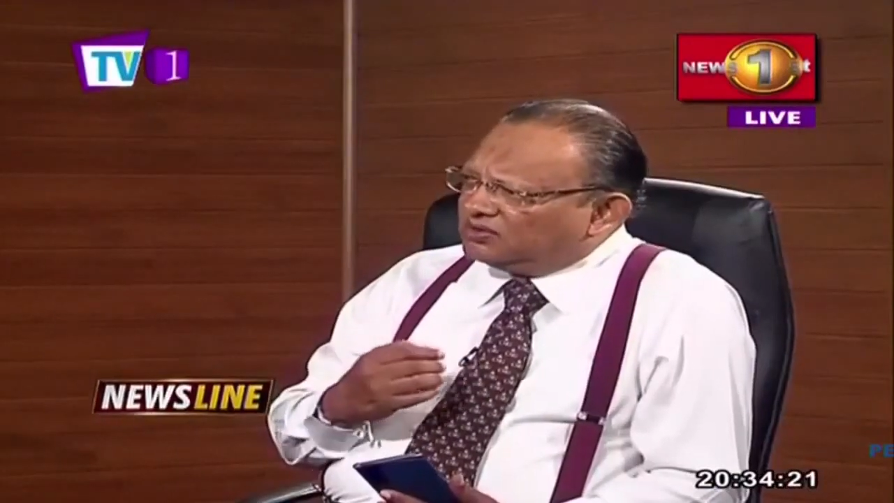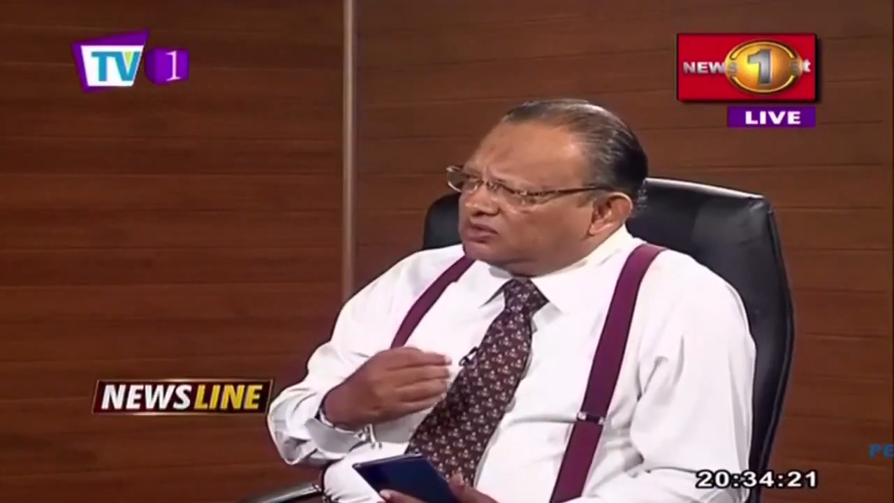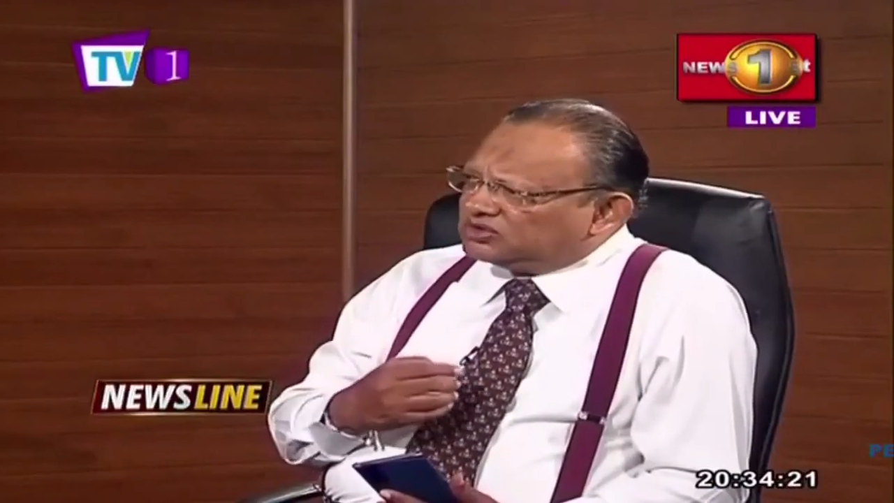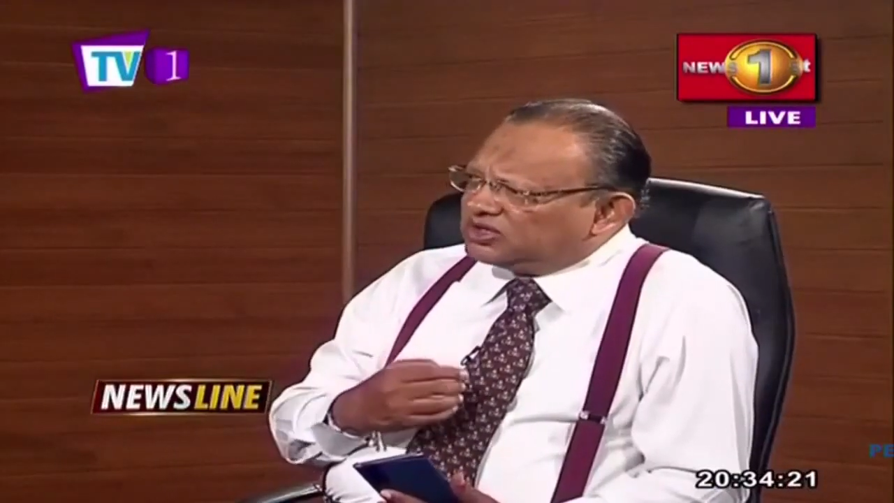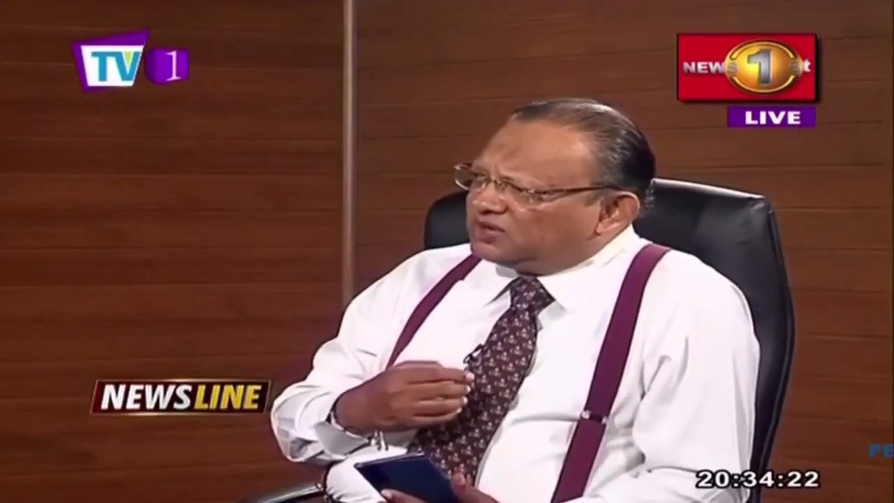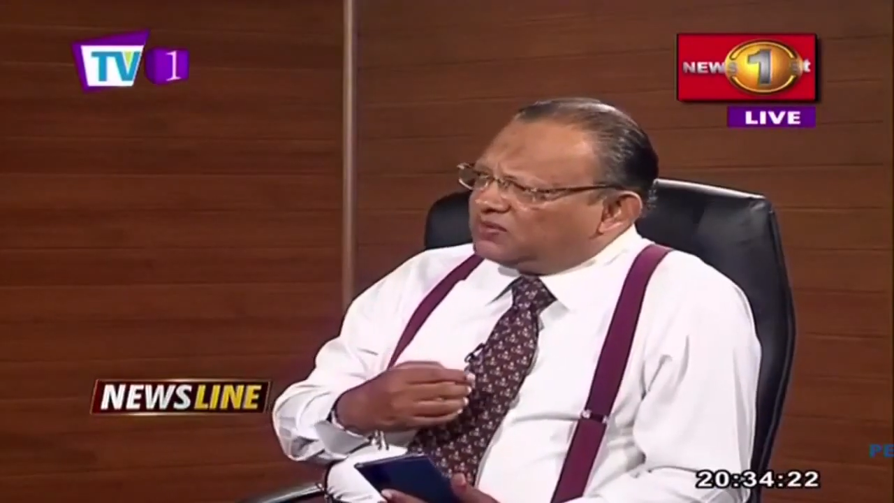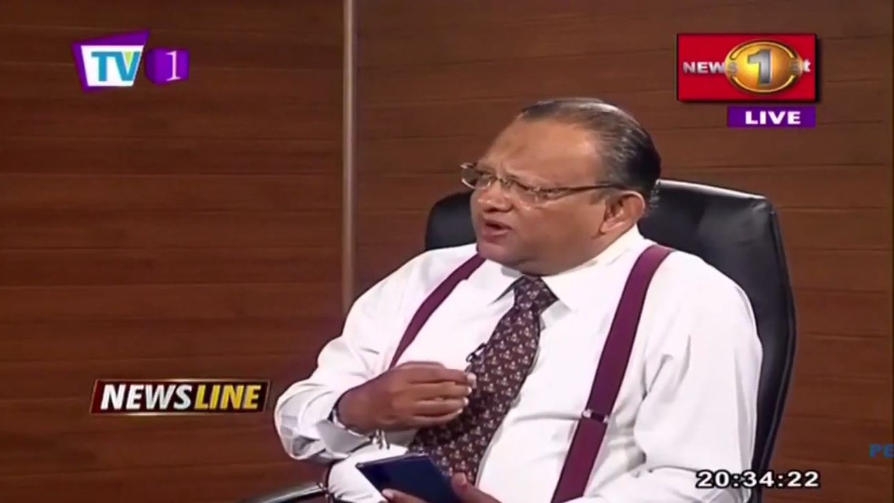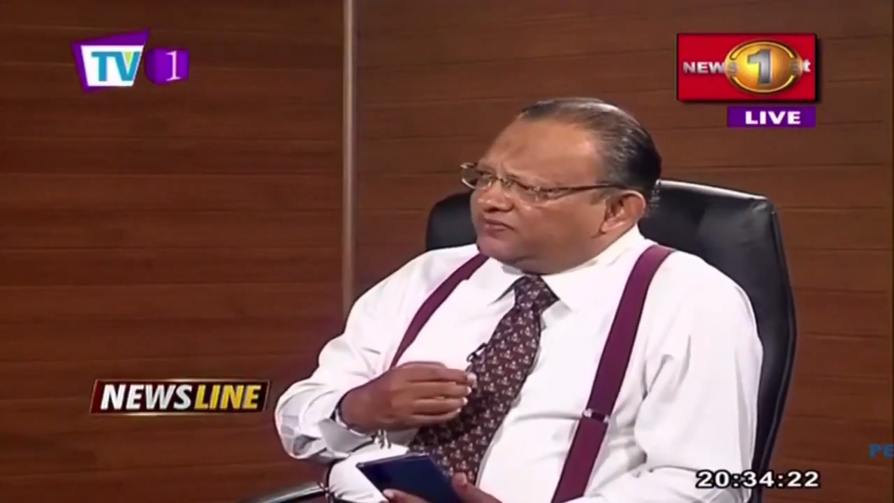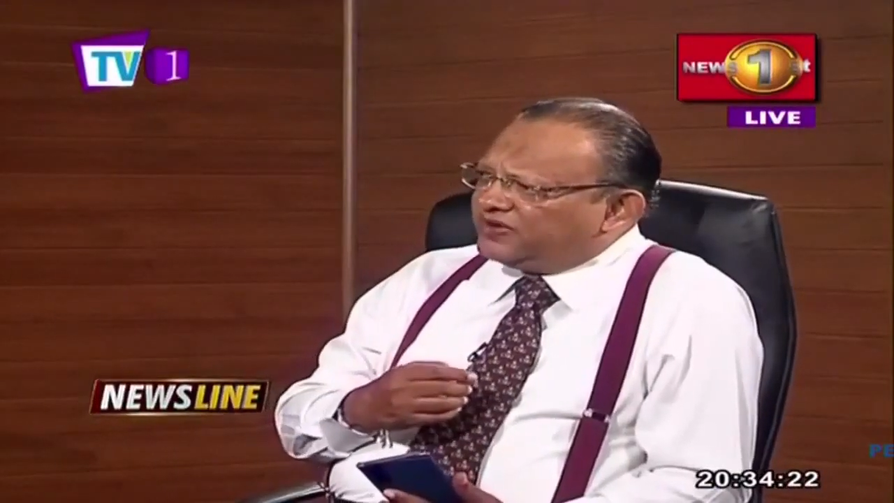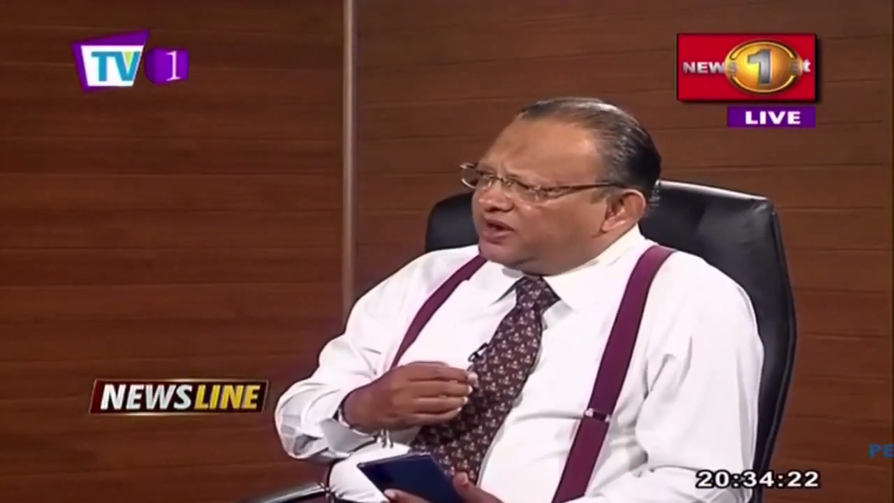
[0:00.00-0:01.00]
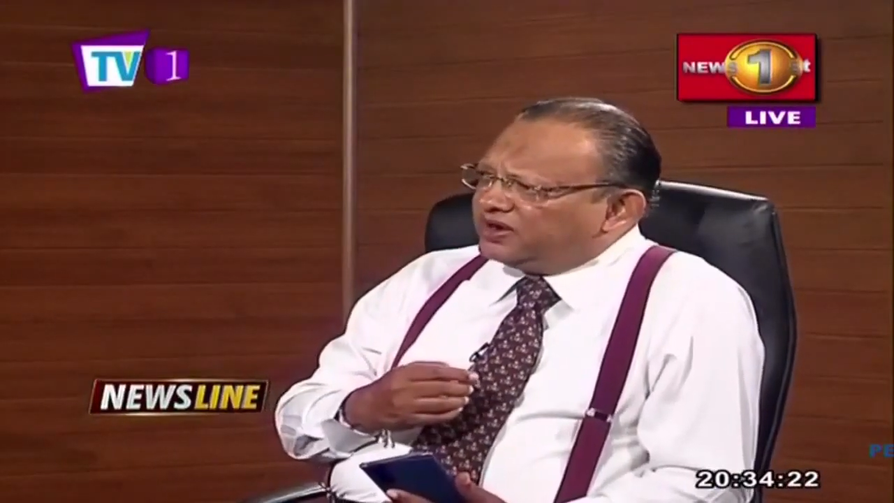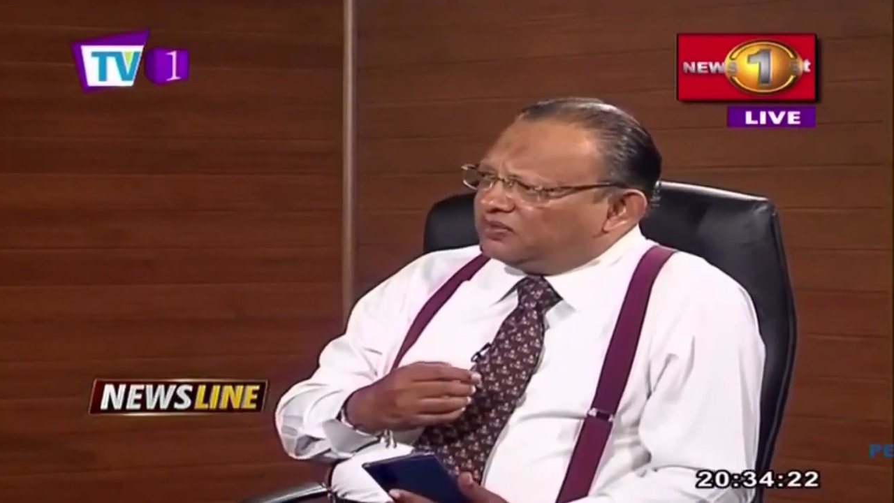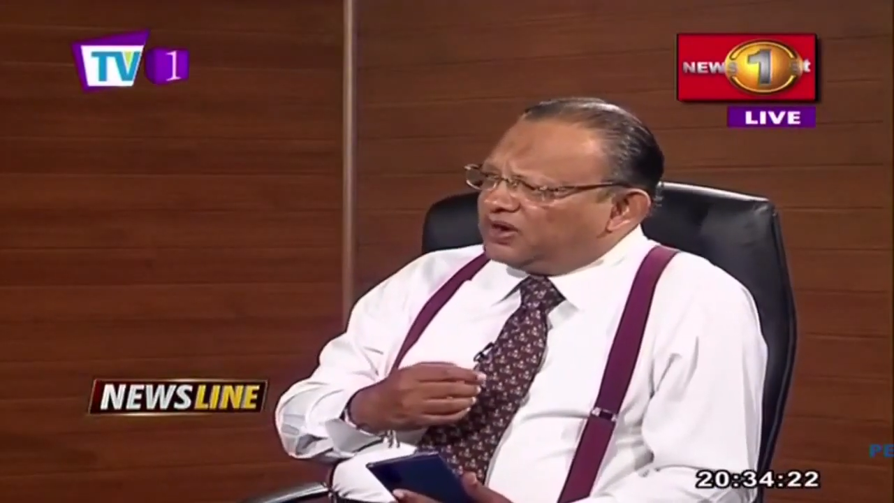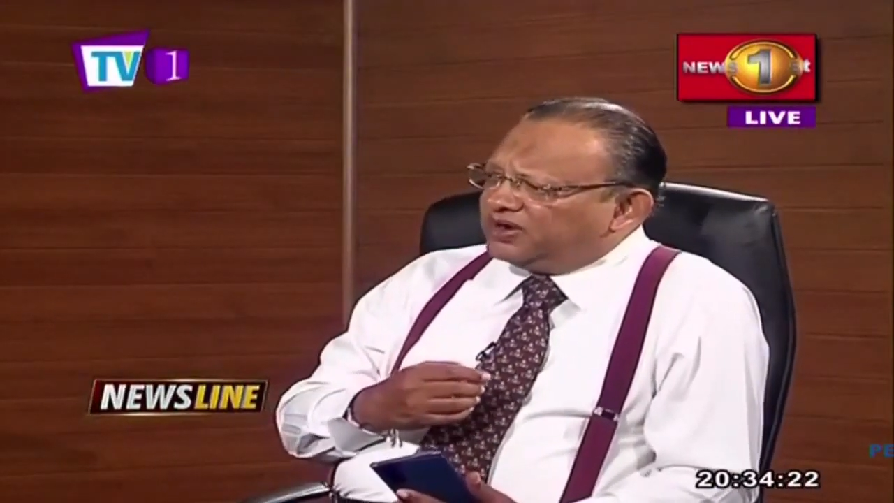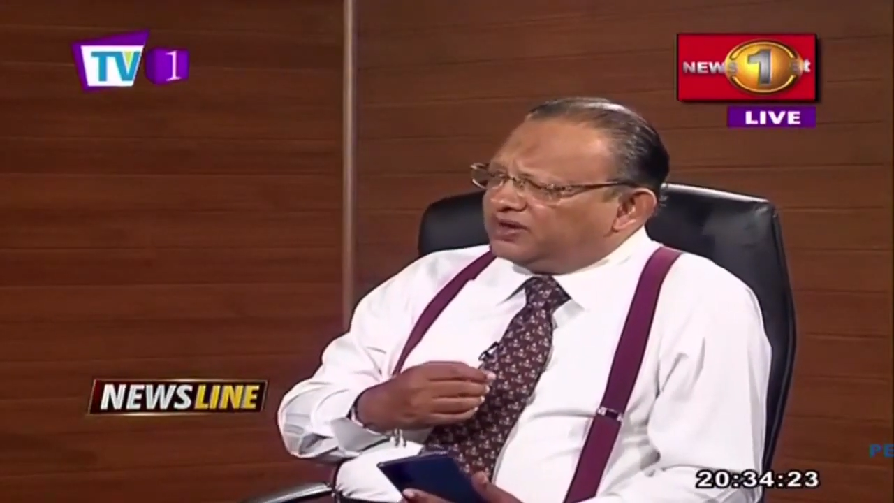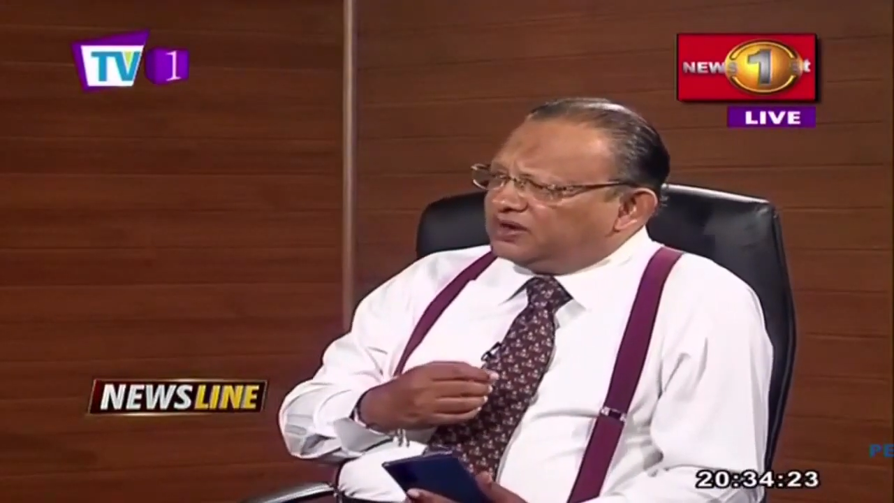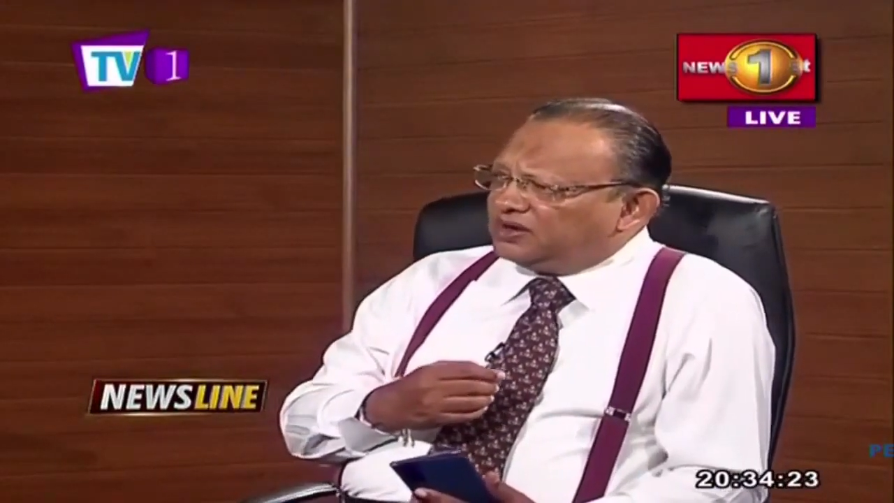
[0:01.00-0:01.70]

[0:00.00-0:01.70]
almost like wildfire? Why?